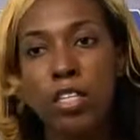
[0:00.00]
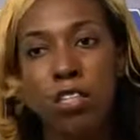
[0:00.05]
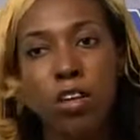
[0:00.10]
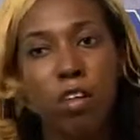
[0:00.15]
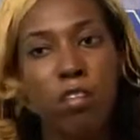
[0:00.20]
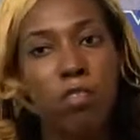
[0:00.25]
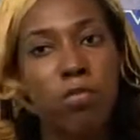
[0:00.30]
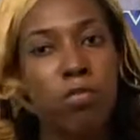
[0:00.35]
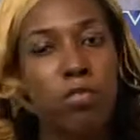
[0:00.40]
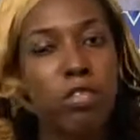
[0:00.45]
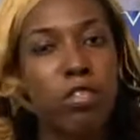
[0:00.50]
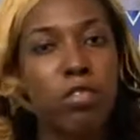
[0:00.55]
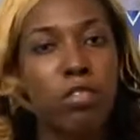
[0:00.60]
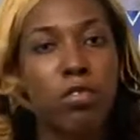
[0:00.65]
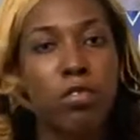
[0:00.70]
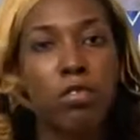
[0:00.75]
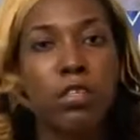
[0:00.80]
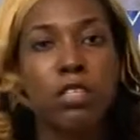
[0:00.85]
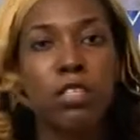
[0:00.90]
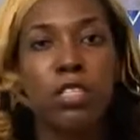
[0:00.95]
all the
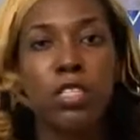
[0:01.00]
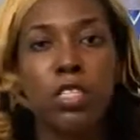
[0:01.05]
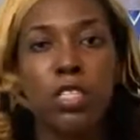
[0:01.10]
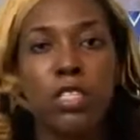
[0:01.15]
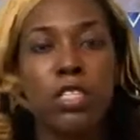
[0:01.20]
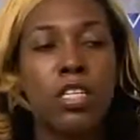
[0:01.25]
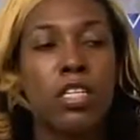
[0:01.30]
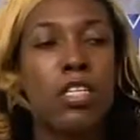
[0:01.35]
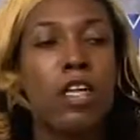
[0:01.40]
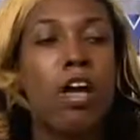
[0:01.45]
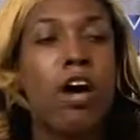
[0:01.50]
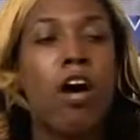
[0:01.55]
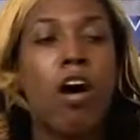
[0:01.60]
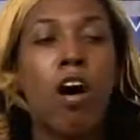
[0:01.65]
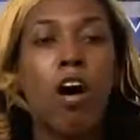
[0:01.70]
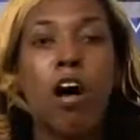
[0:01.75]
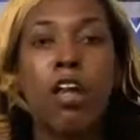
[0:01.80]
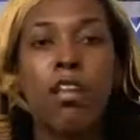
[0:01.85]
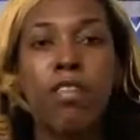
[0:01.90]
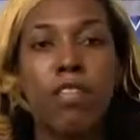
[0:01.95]
resources and
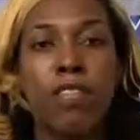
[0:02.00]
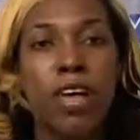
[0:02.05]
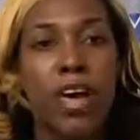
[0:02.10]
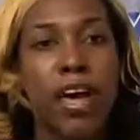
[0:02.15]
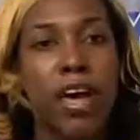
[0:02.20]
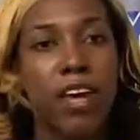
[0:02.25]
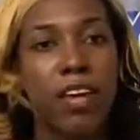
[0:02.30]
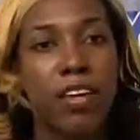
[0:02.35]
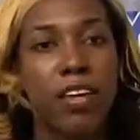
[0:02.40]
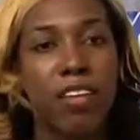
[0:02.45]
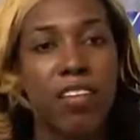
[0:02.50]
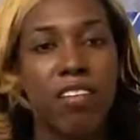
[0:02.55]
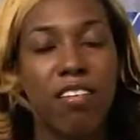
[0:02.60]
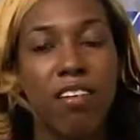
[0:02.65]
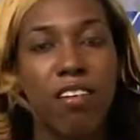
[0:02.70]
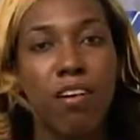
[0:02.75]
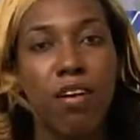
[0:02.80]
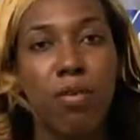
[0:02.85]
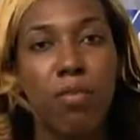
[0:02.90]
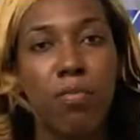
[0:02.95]
all of that,
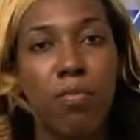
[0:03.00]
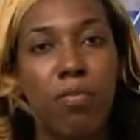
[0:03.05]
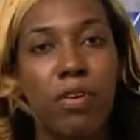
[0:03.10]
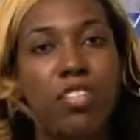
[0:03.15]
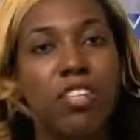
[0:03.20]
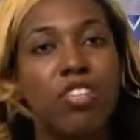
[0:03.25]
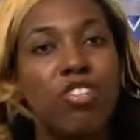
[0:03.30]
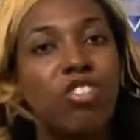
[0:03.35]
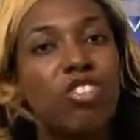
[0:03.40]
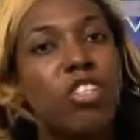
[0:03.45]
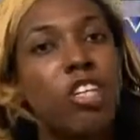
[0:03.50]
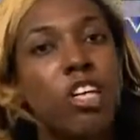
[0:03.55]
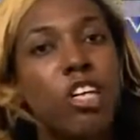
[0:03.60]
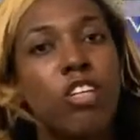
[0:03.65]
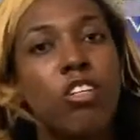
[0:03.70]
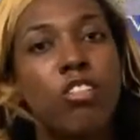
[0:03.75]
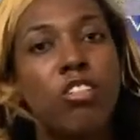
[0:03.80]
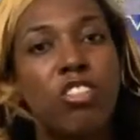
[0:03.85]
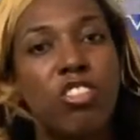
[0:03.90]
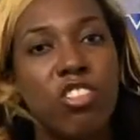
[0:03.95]
but the
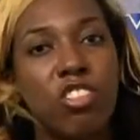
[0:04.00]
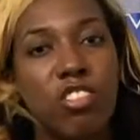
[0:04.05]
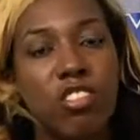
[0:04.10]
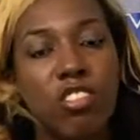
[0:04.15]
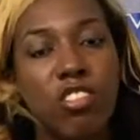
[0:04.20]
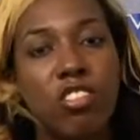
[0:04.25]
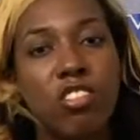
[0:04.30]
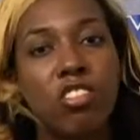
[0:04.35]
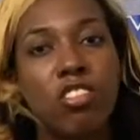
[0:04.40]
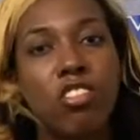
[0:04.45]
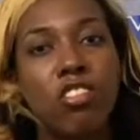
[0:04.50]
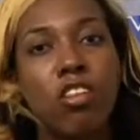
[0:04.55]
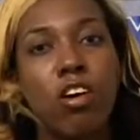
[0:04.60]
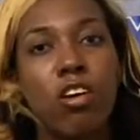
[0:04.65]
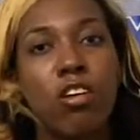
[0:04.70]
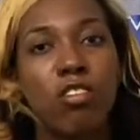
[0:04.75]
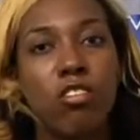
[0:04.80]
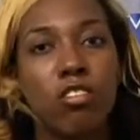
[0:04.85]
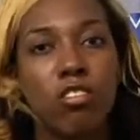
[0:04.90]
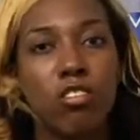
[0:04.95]
change
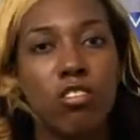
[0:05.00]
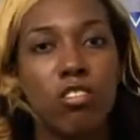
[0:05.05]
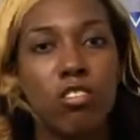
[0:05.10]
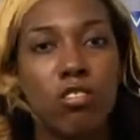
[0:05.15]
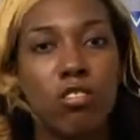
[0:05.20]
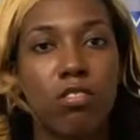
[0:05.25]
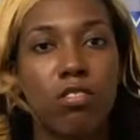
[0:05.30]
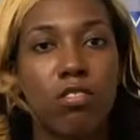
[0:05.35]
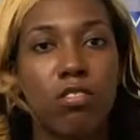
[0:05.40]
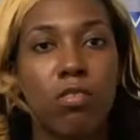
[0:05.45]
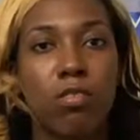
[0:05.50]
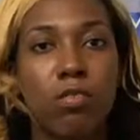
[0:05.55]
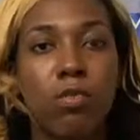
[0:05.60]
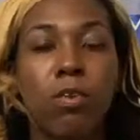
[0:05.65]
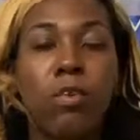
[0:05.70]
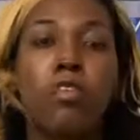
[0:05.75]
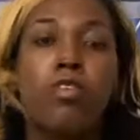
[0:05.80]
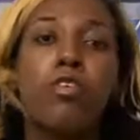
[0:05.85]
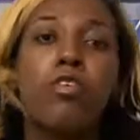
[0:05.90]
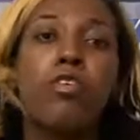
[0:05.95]
starts
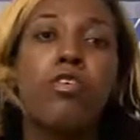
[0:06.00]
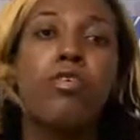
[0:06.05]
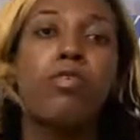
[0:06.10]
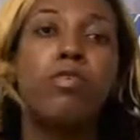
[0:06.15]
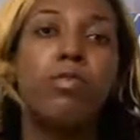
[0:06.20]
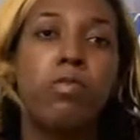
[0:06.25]
with you.